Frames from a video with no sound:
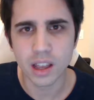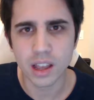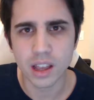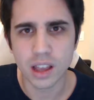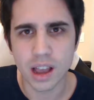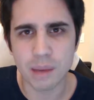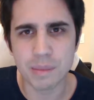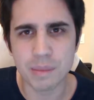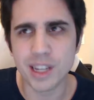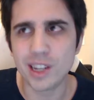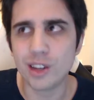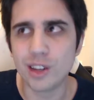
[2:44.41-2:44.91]
I
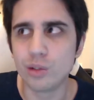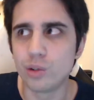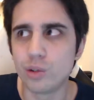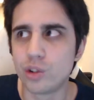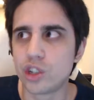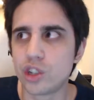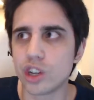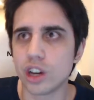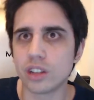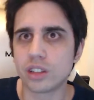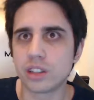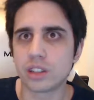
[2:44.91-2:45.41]
mean, you
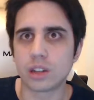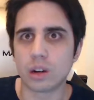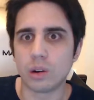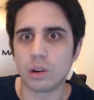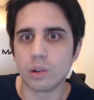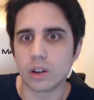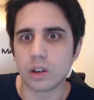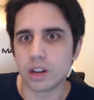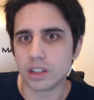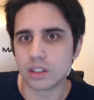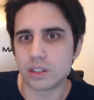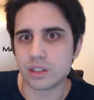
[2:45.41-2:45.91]
just told
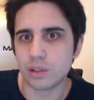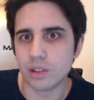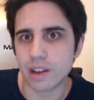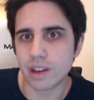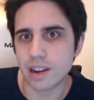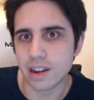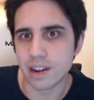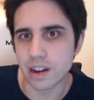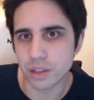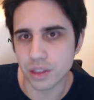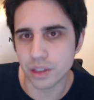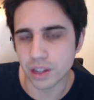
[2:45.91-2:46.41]
us you had
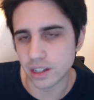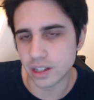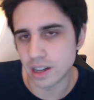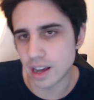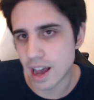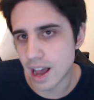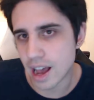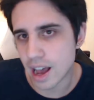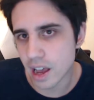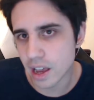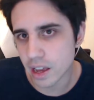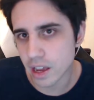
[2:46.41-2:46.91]
nothing to
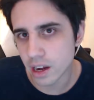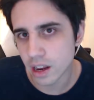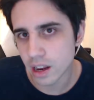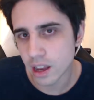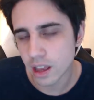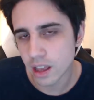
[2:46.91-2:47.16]
hide.